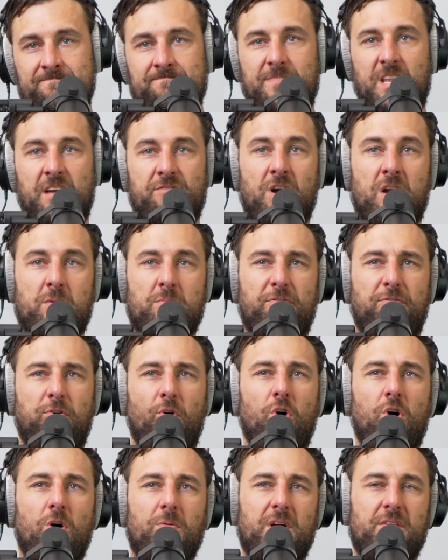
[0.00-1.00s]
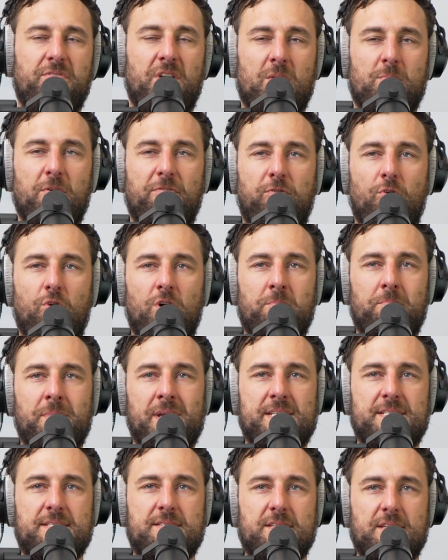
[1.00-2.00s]
They've run it before. And
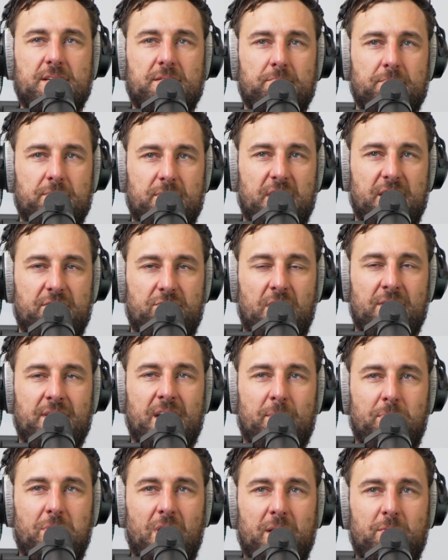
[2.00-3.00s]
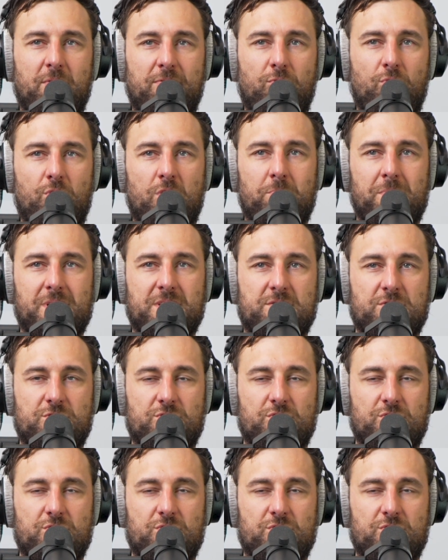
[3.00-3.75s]
missed. They've run that play before and missed the shot.